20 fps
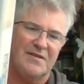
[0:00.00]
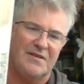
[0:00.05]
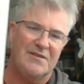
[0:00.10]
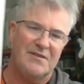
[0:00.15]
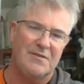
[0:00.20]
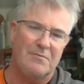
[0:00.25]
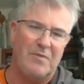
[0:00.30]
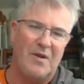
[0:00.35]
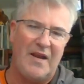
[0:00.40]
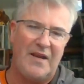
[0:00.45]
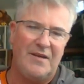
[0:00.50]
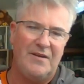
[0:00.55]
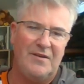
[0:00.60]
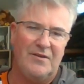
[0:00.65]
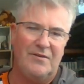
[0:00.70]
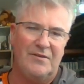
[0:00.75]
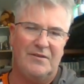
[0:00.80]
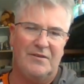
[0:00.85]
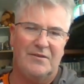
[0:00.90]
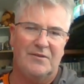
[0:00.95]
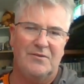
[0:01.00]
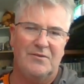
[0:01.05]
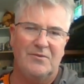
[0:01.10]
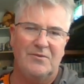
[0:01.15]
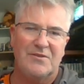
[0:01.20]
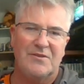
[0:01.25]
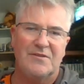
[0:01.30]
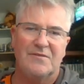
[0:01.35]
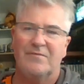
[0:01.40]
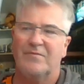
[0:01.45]
It's a black unit, of
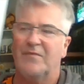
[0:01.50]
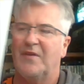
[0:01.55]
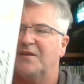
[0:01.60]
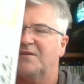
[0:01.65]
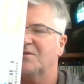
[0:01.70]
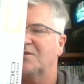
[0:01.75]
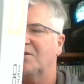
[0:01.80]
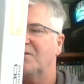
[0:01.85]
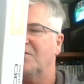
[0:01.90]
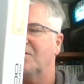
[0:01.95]
course, and it's got